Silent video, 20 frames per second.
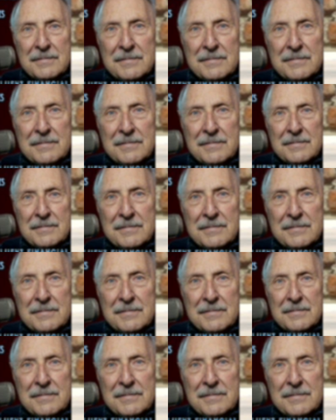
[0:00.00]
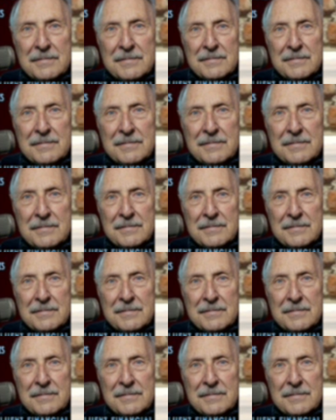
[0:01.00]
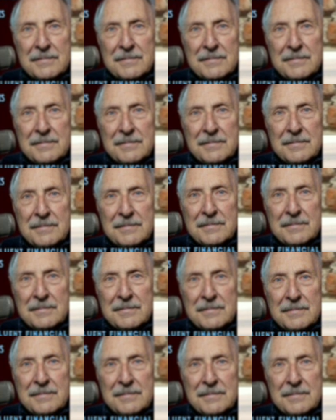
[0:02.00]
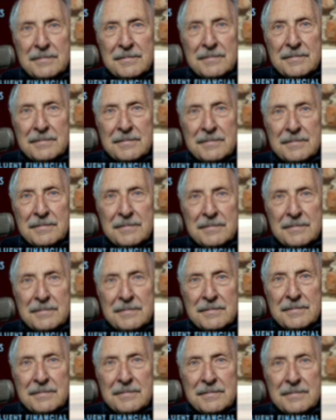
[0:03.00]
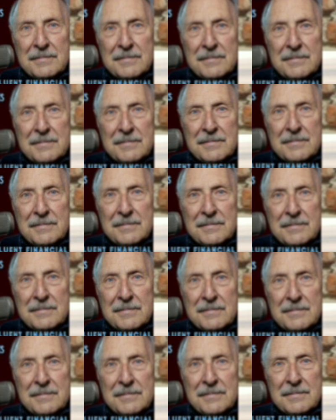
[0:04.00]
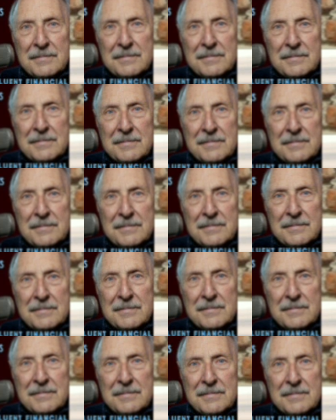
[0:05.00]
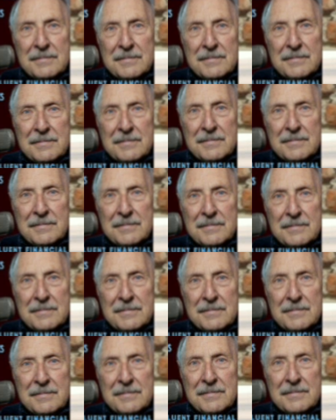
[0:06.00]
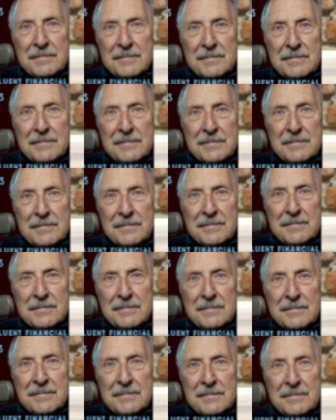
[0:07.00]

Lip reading: This person isn't speaking.